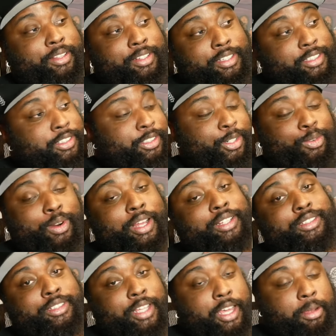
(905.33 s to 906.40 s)
This is a grand
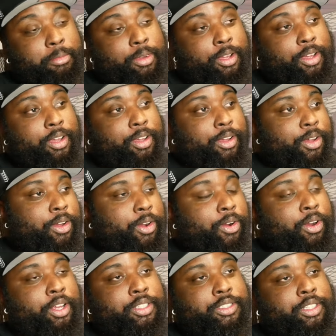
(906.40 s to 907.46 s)
slam,
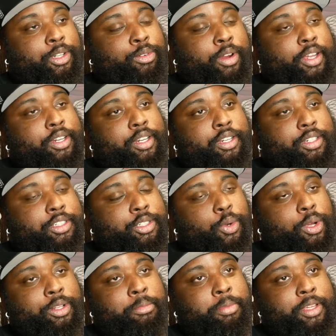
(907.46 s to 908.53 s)
or as the great
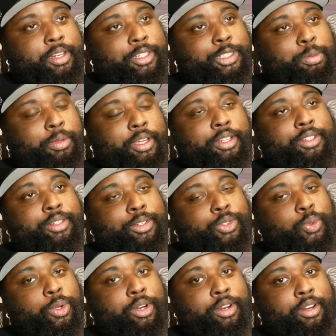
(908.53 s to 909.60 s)
Joel Embiid explained on
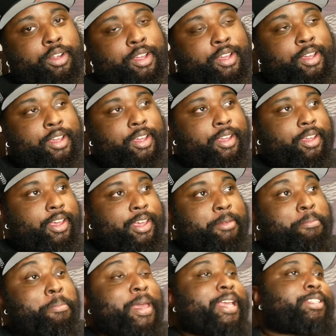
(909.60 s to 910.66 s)
Twitter, a
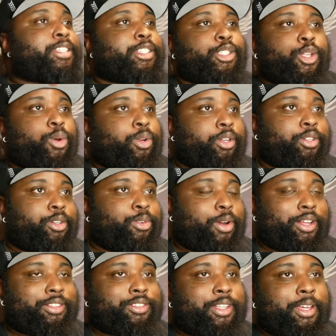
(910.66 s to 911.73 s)
bases-loaded
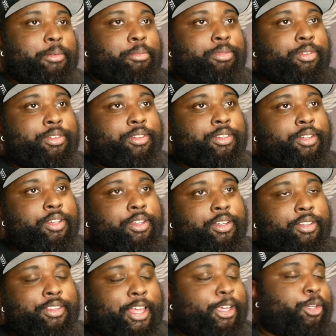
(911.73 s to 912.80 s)
grand slam.
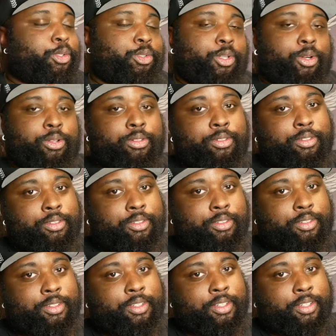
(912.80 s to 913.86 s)
Thank you, Joel.
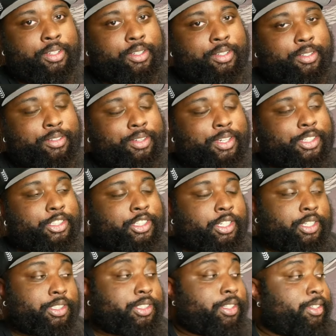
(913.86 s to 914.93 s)
Fucking
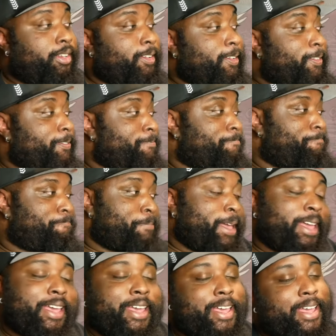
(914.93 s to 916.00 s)
genius.
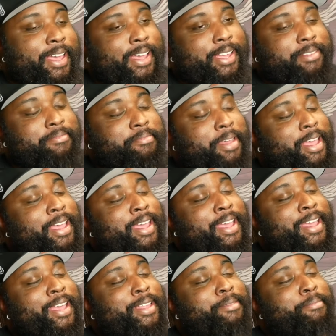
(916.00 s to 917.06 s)
Man,
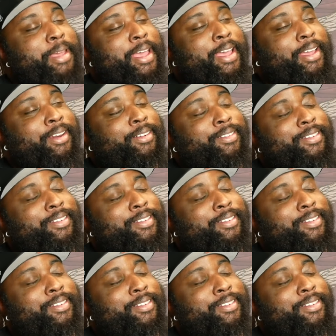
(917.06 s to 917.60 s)
man, man.